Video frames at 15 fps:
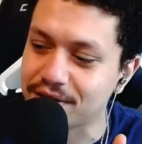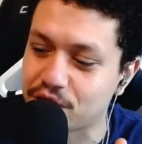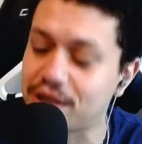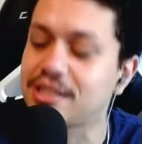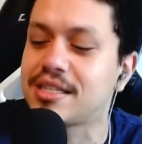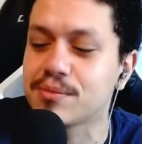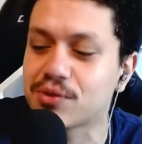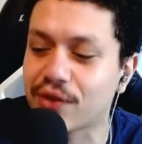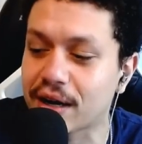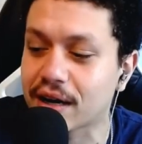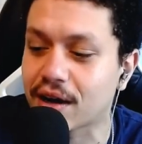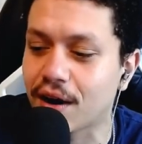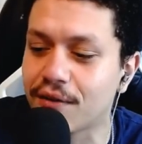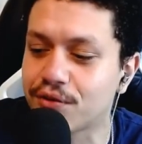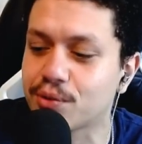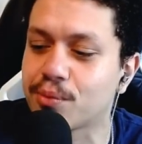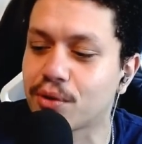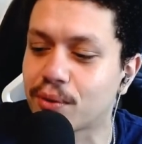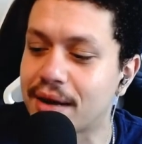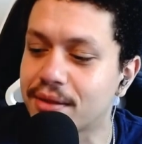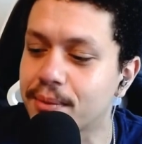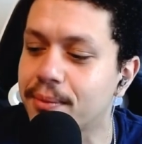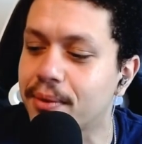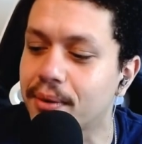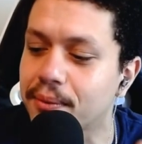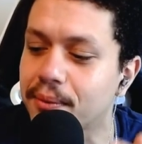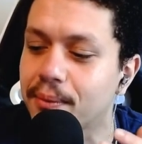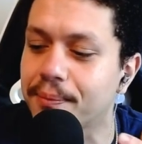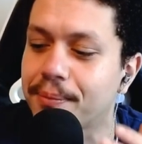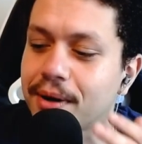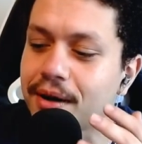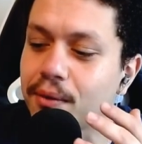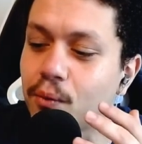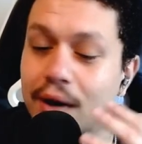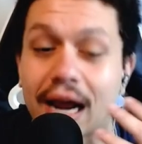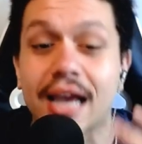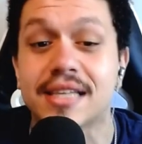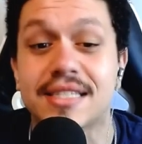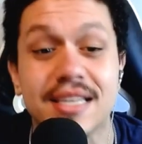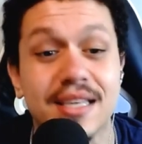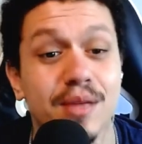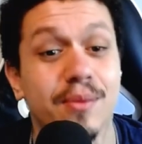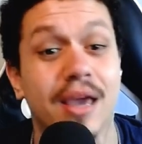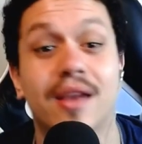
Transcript: she seems very comfortable around them, but but when I see them,